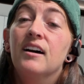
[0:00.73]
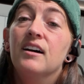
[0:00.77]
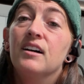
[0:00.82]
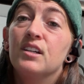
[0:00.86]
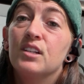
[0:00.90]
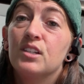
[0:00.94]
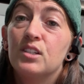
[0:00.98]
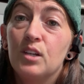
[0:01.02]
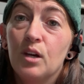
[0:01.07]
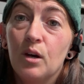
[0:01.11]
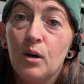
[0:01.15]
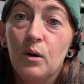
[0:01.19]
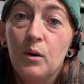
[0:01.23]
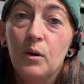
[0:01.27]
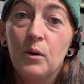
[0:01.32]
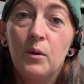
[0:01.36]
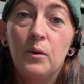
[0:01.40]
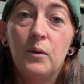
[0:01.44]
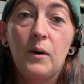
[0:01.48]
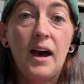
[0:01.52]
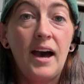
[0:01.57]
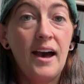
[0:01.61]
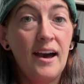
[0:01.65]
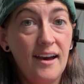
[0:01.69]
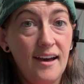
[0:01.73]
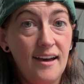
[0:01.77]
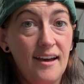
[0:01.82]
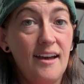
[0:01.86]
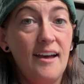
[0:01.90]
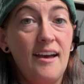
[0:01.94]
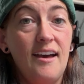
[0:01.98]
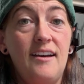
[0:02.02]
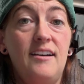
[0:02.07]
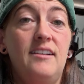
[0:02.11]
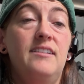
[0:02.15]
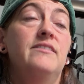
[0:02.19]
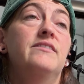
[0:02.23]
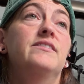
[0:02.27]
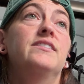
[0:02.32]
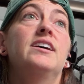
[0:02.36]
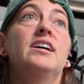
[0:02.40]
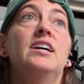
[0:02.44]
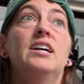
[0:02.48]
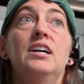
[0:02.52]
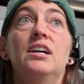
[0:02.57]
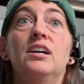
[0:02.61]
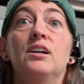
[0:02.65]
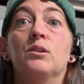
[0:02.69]
So I have
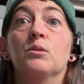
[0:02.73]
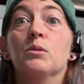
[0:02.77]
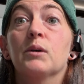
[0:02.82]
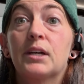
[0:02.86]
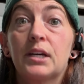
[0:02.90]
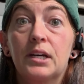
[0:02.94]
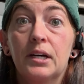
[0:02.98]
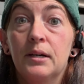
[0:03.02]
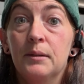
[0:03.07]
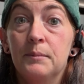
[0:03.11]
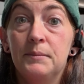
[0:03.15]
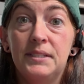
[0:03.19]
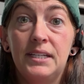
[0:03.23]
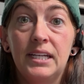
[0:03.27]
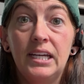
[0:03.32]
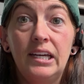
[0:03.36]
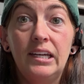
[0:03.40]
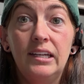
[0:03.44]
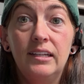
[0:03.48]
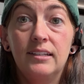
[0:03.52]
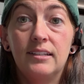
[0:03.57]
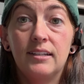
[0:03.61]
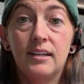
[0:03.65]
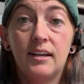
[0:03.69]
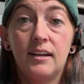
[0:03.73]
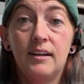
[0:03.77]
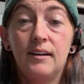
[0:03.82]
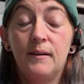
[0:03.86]
a quick update,